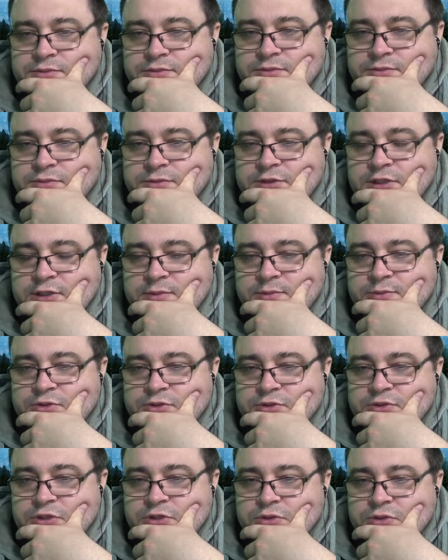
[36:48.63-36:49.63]
tubs or
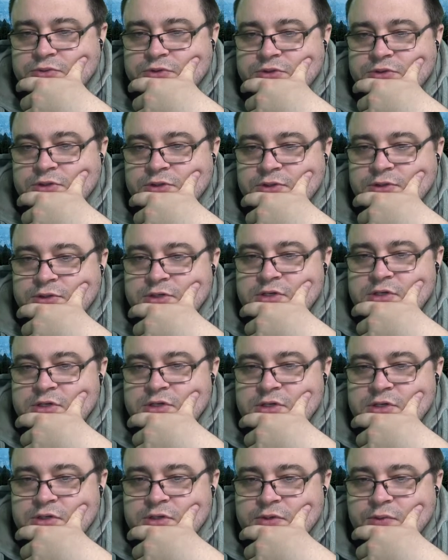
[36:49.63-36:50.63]
totes
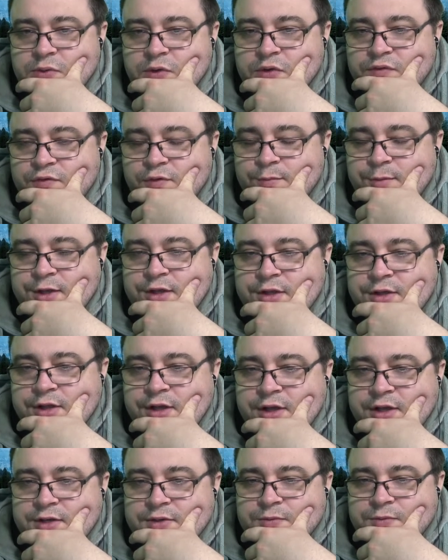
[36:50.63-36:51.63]
with
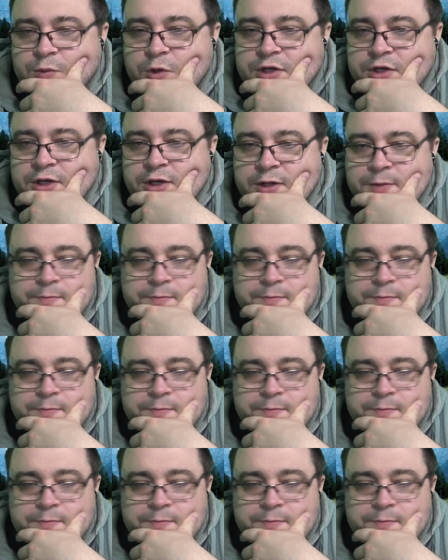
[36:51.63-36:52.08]
vermiculite and whatnot.